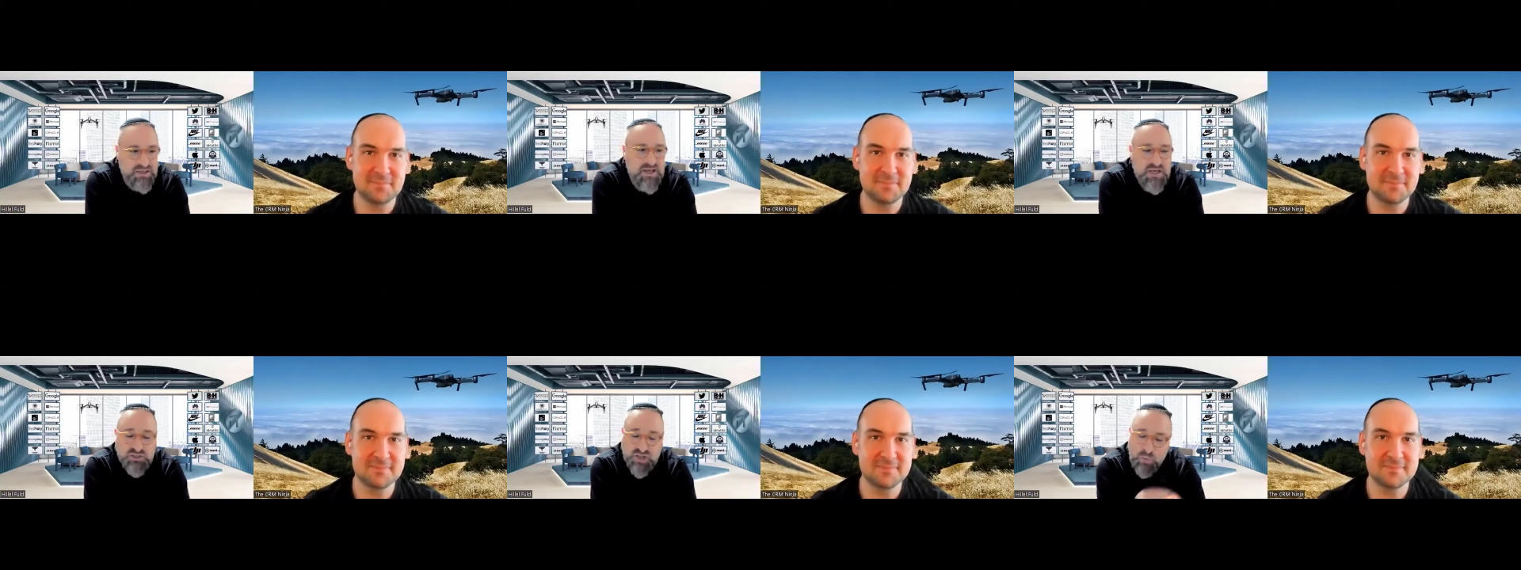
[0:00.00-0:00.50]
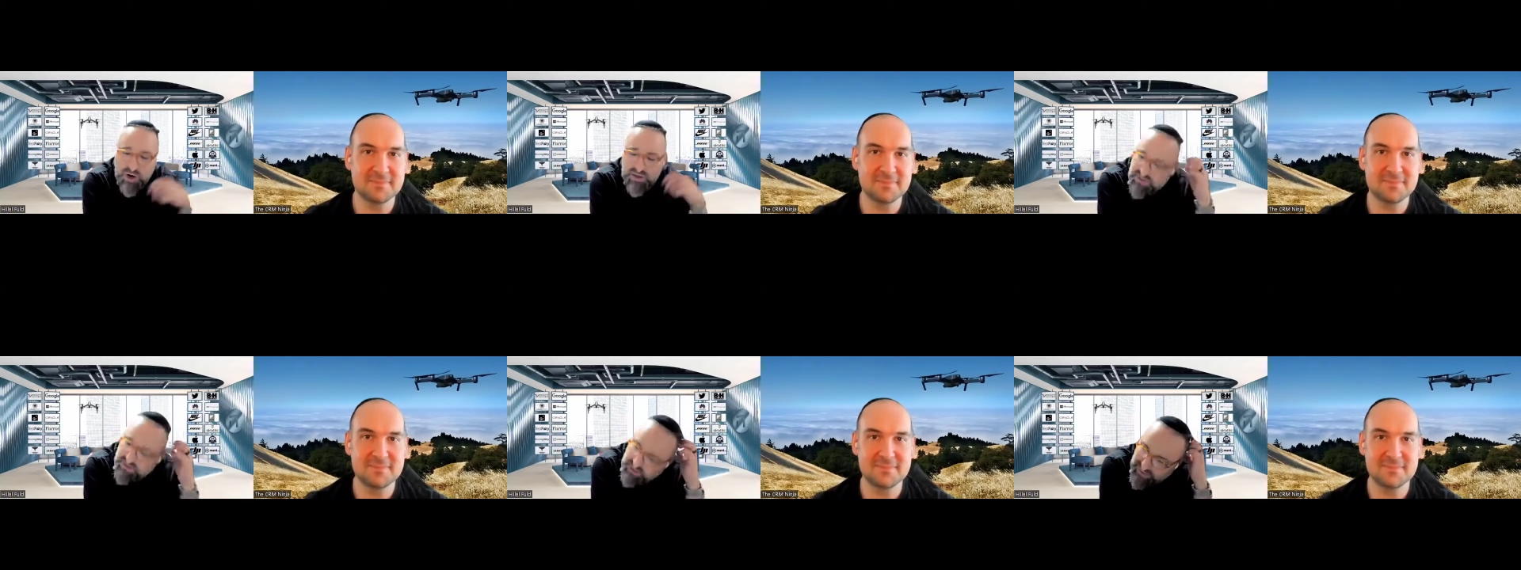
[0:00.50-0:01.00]
Speaker 1: So I walked in
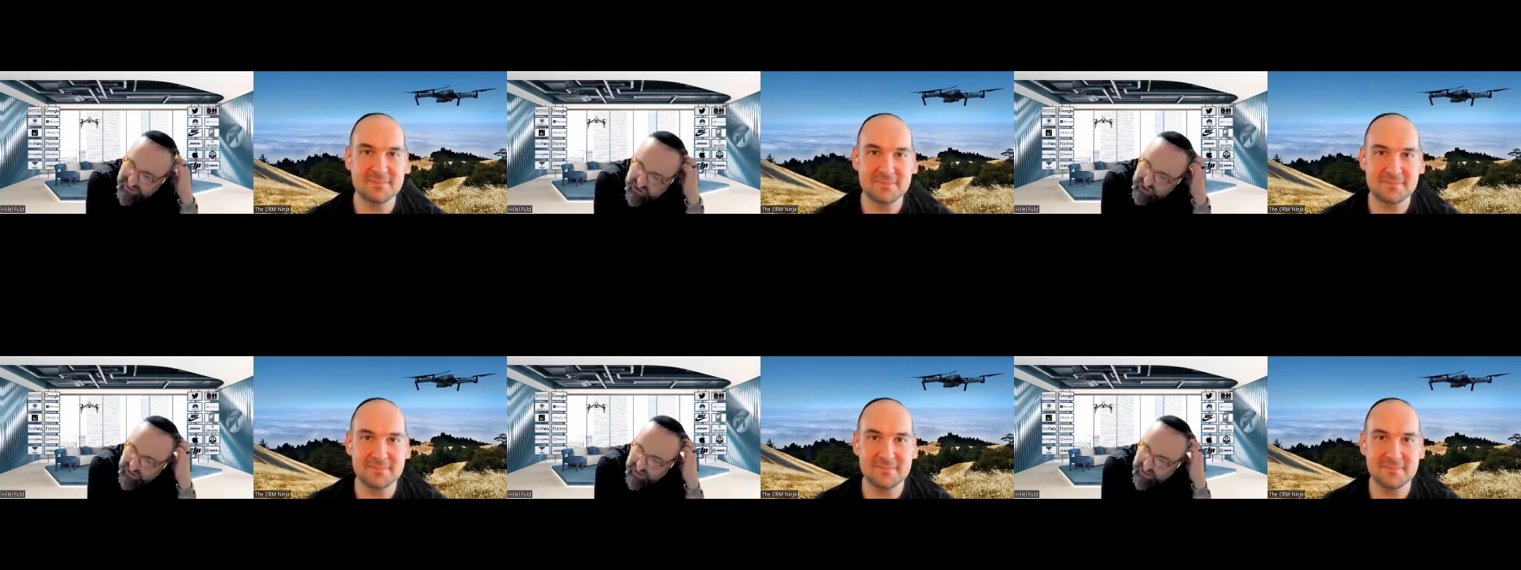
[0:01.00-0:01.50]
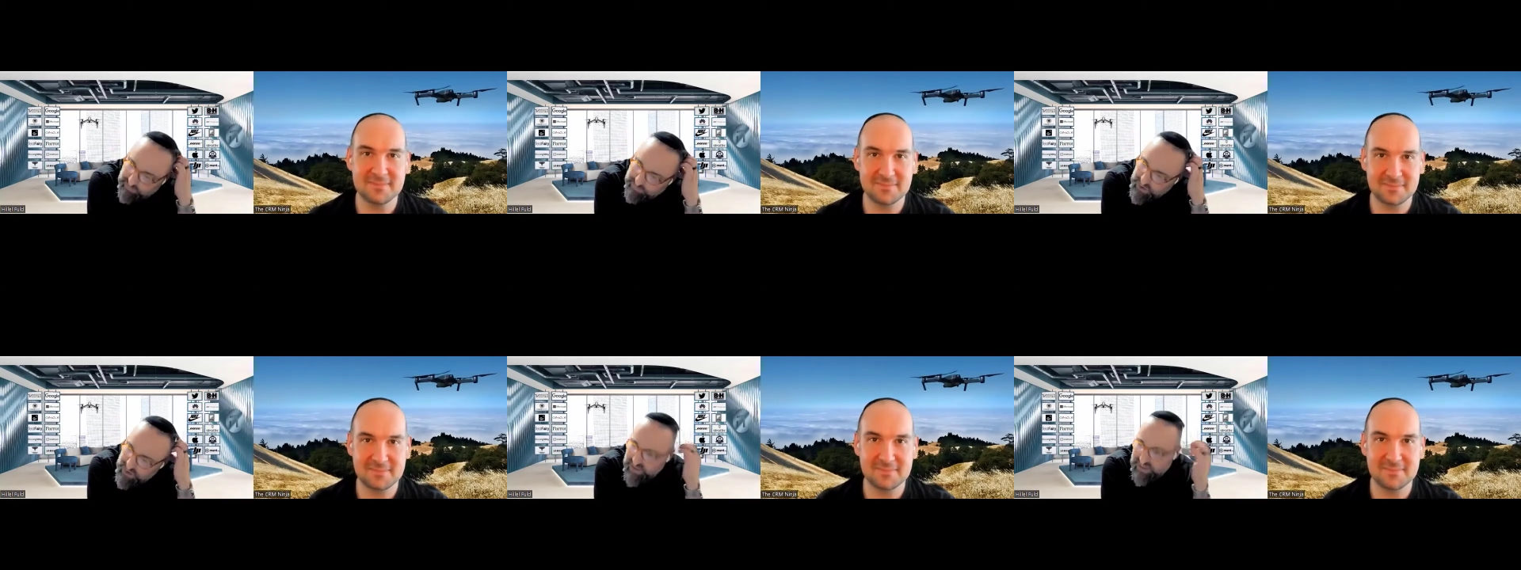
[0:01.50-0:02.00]
the direction and I'm
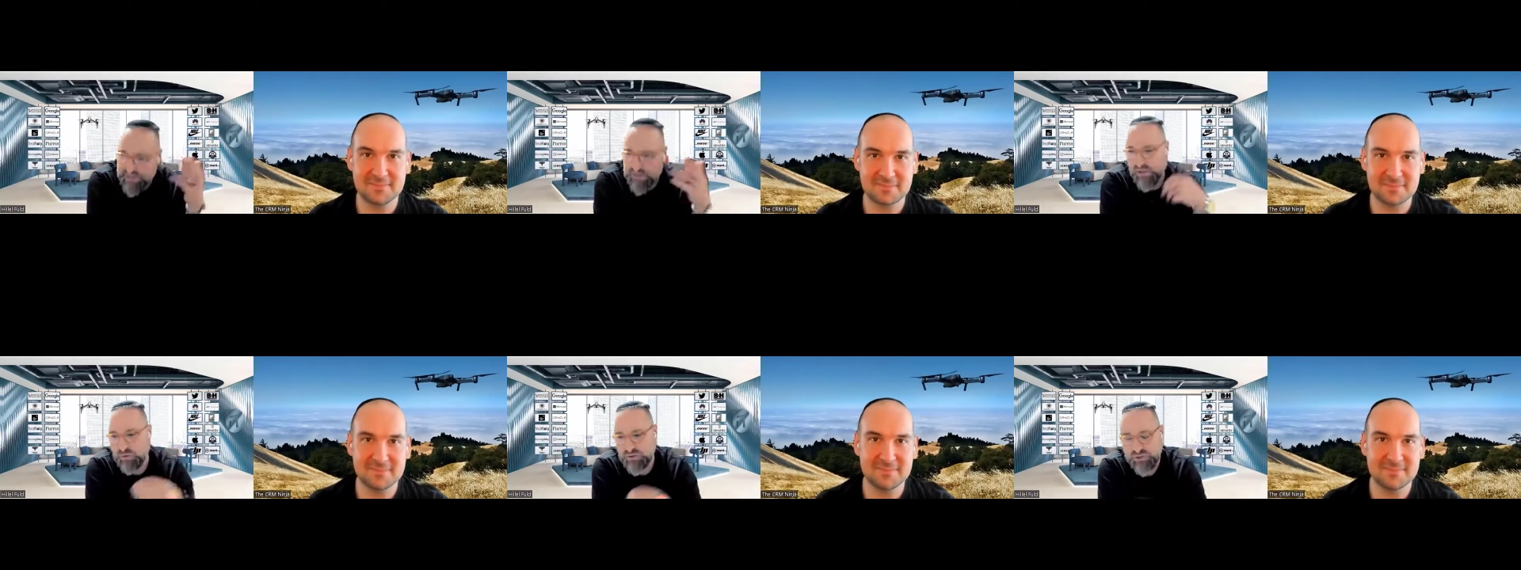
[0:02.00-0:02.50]
getting closer.